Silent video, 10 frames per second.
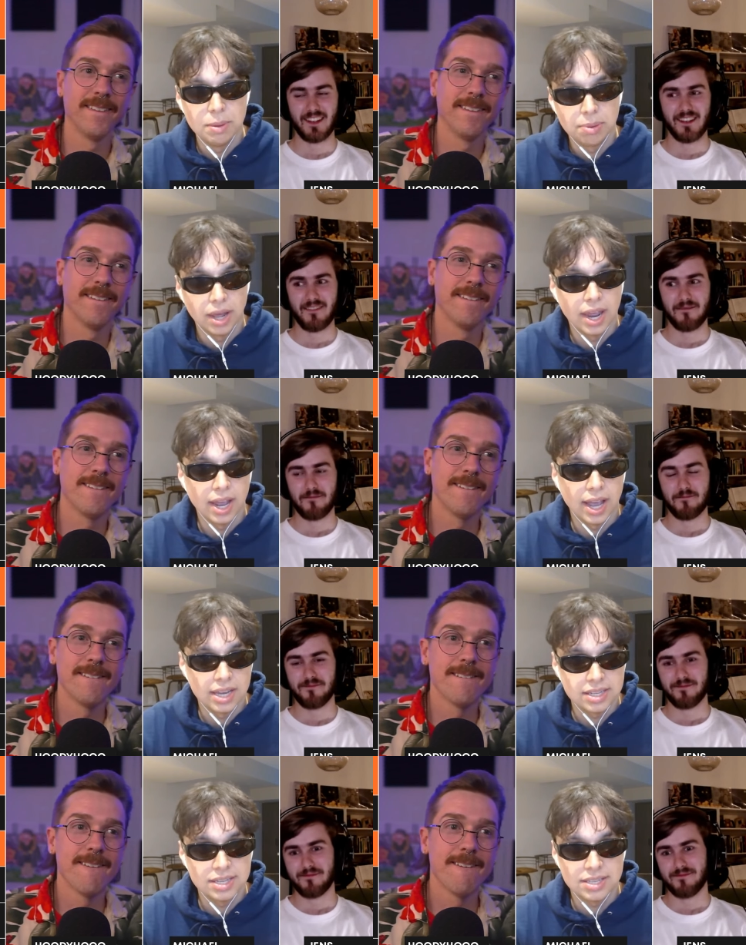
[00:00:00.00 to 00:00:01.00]
Speaker 1: will be playing
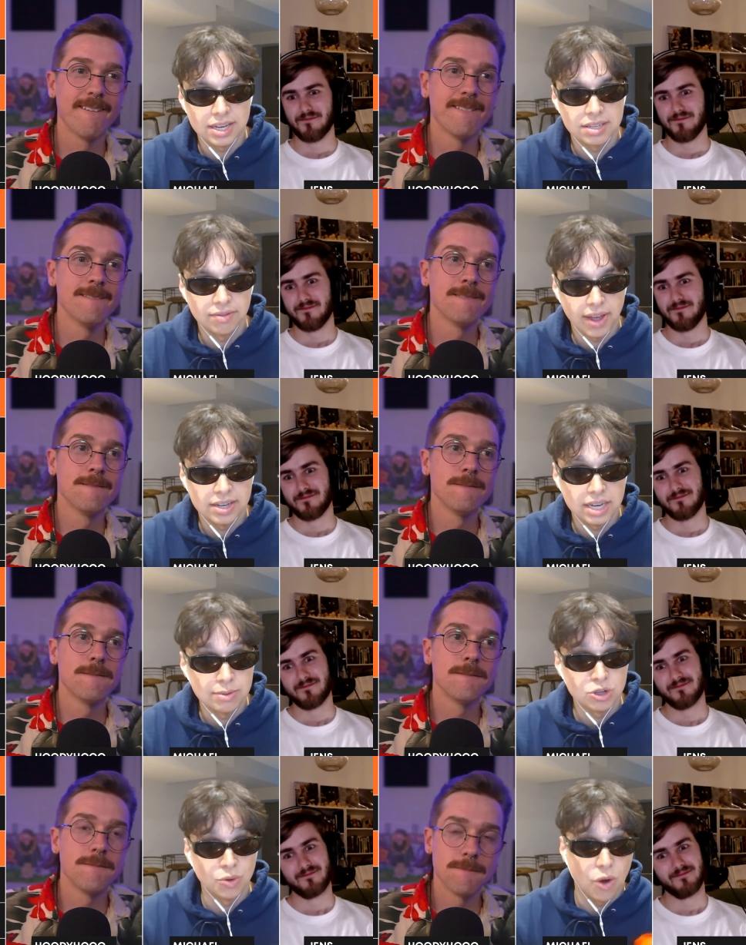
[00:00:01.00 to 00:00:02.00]
as the sixth invited team.
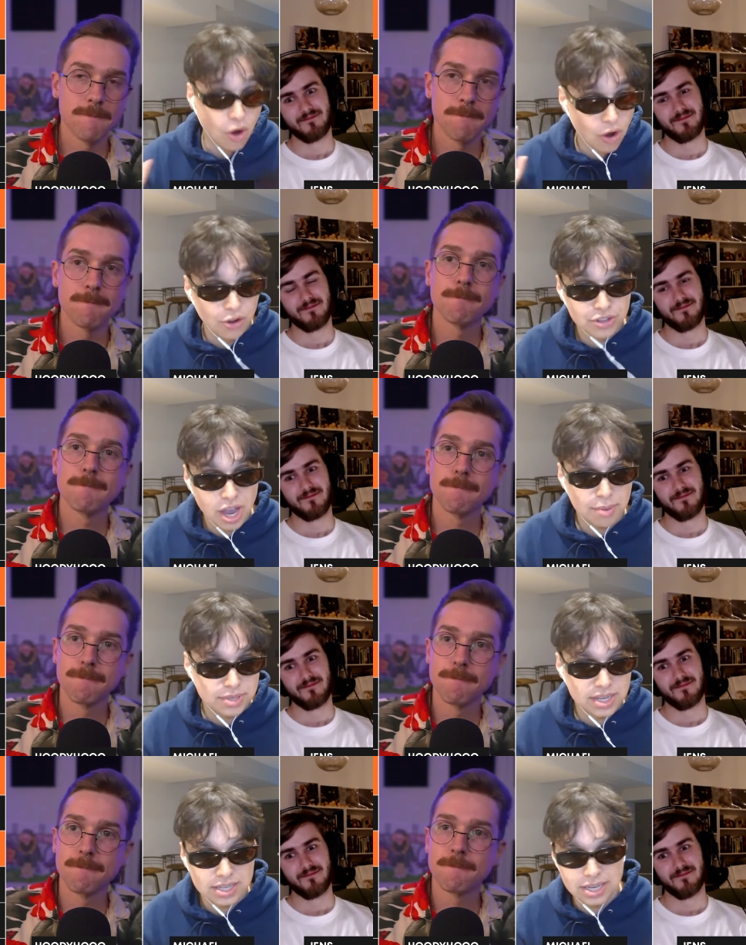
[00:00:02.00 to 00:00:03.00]
So all top
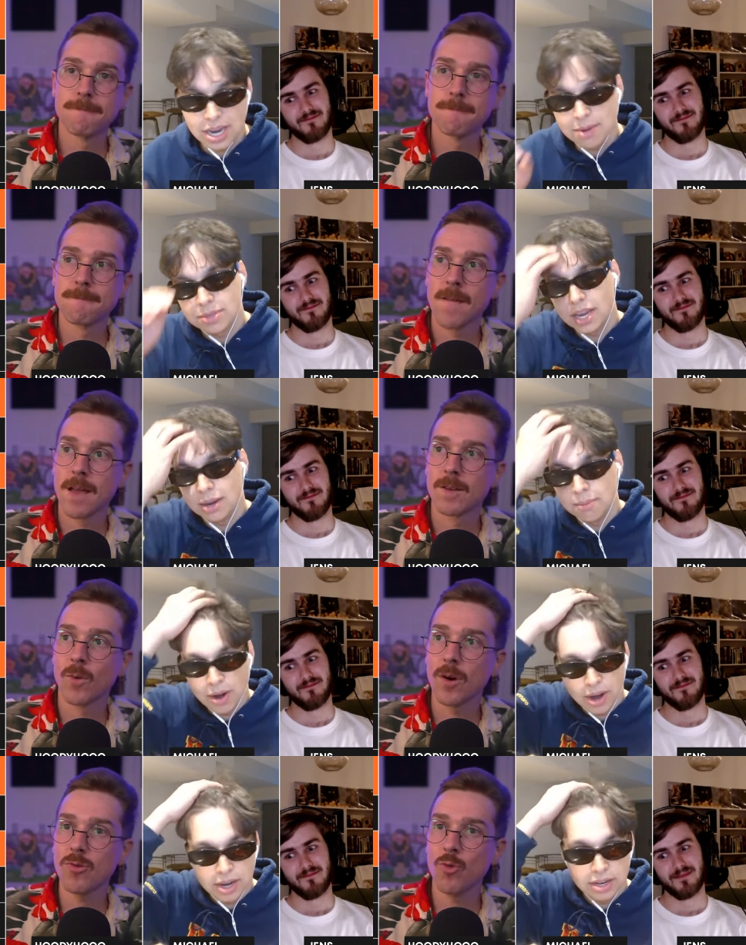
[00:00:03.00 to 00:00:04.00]
six teams in
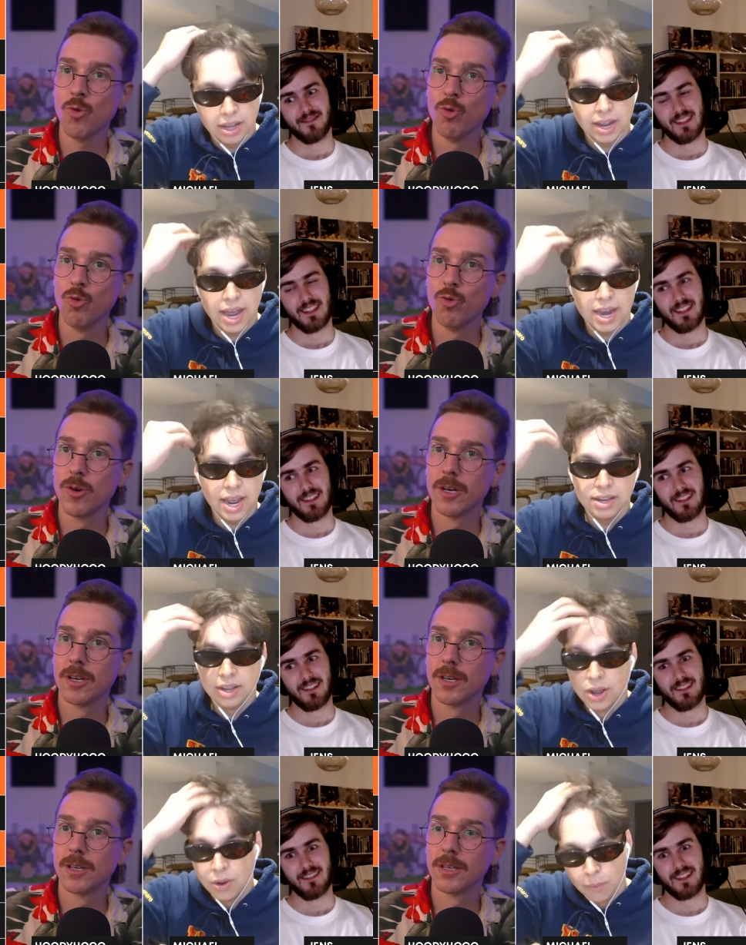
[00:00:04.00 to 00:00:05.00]
Amer- in the oh. NA.
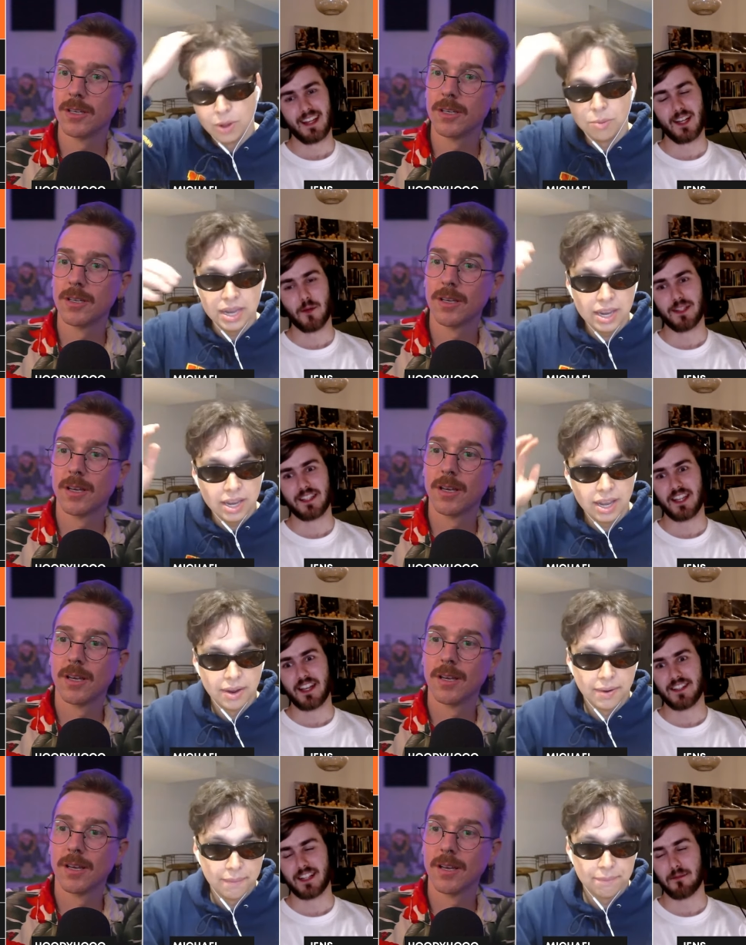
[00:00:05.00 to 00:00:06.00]
I hope be- they
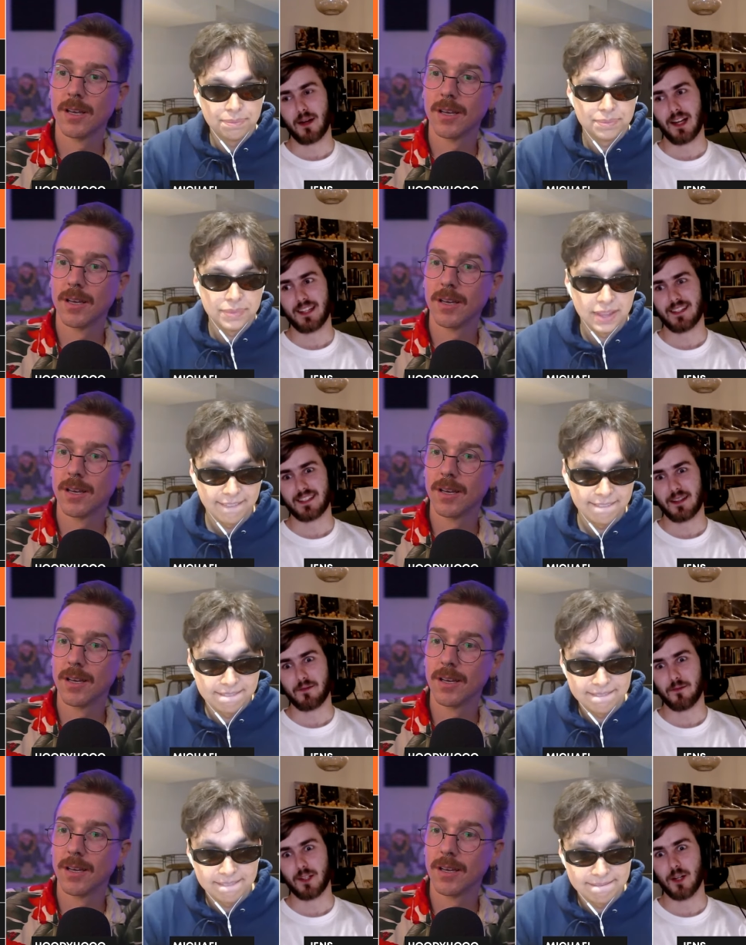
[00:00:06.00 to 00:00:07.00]
change
Speaker 2: their mind
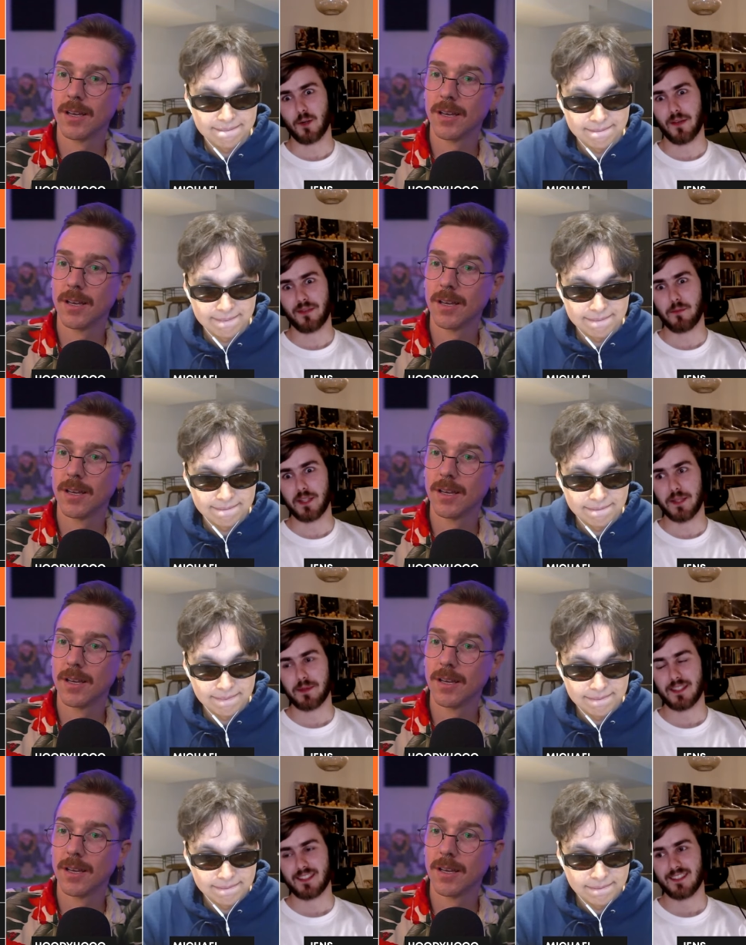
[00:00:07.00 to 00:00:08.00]
and go with the
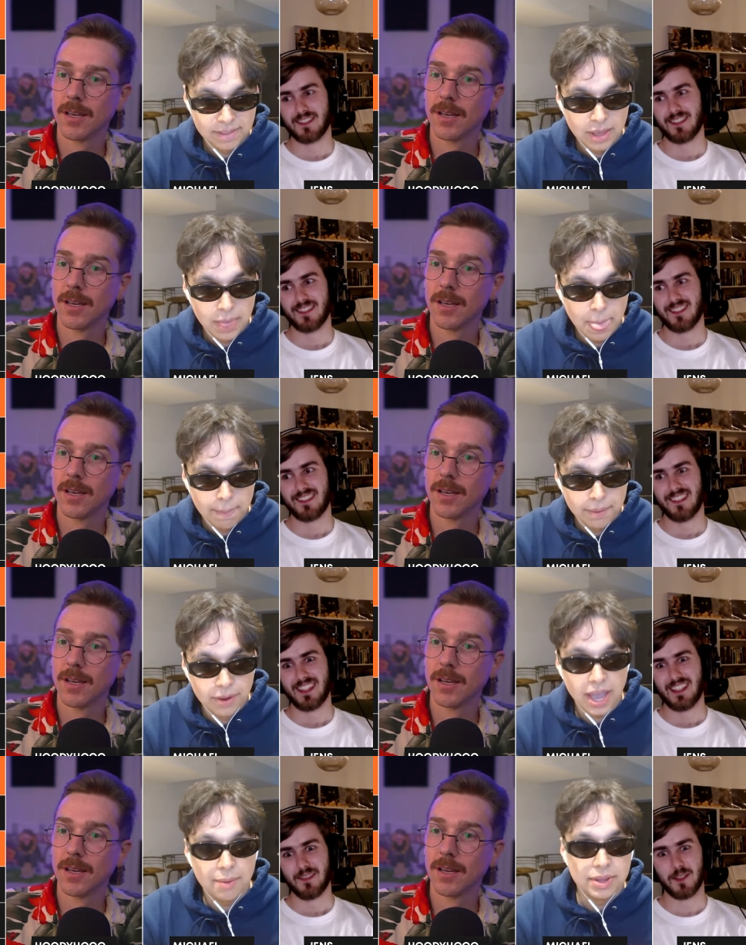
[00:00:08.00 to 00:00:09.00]
peeps.
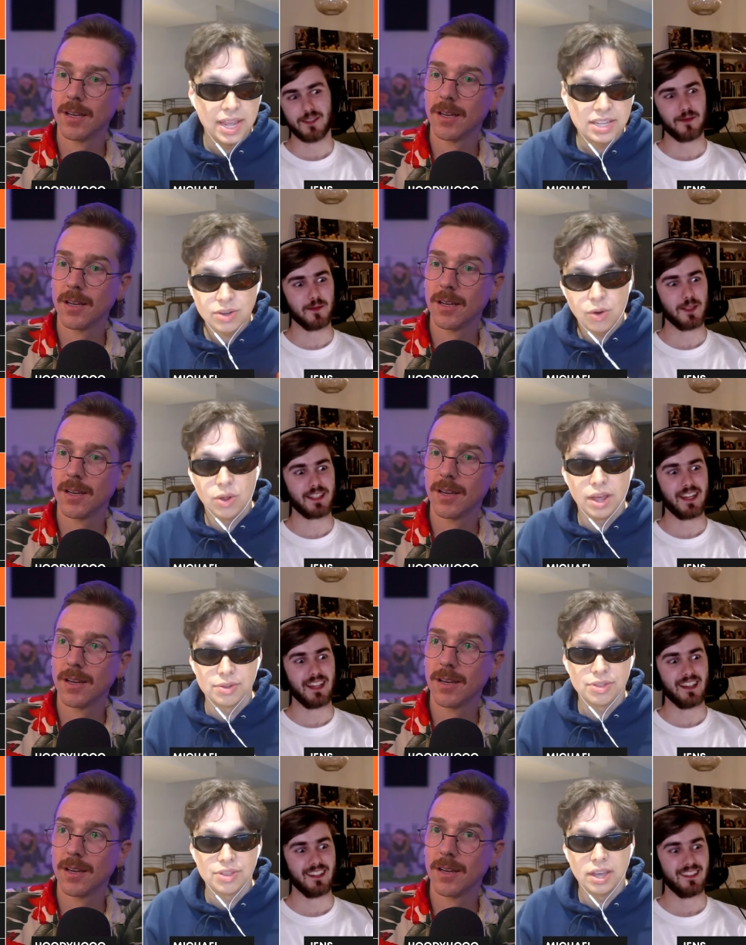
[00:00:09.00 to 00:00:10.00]
Speaker 1: Okay, what, we, that's a whole
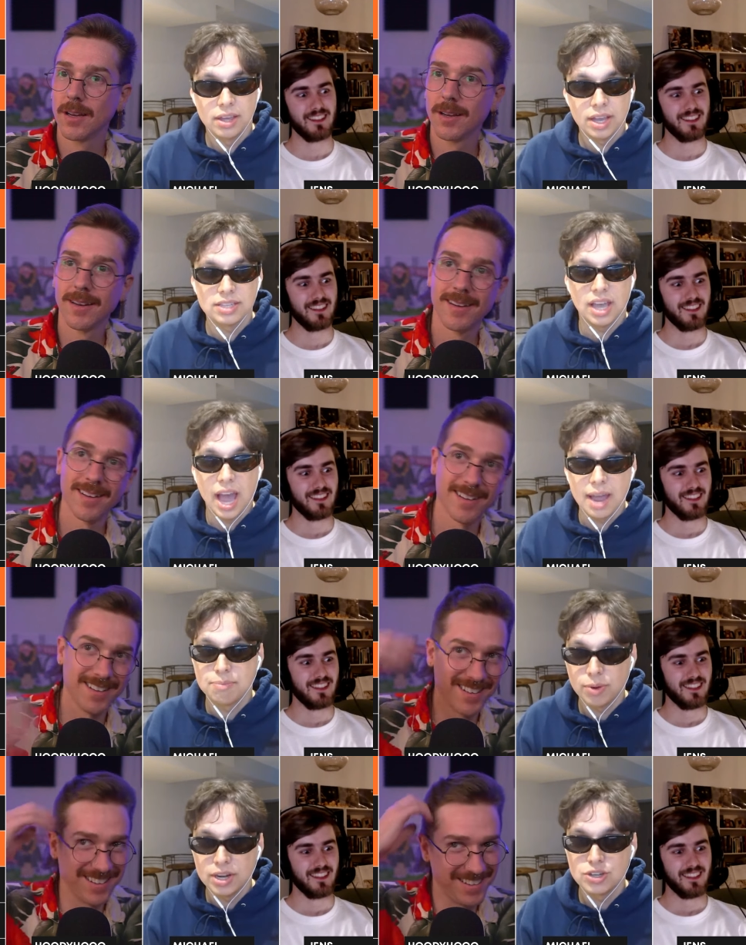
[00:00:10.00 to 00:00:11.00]
other thing because I'm
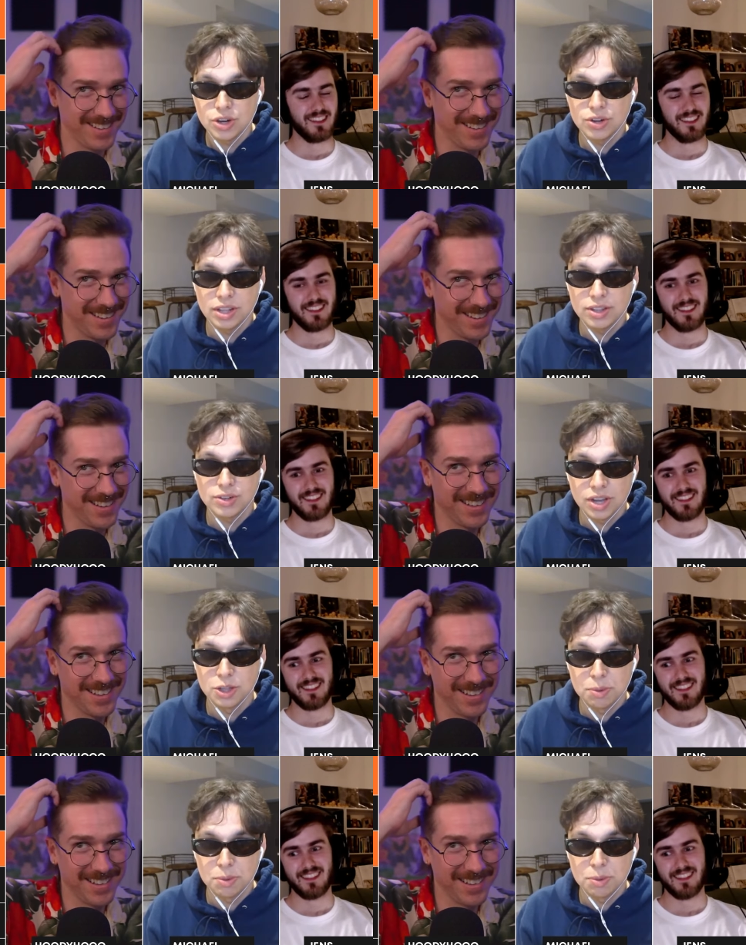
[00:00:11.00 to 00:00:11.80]
pretty sure that there's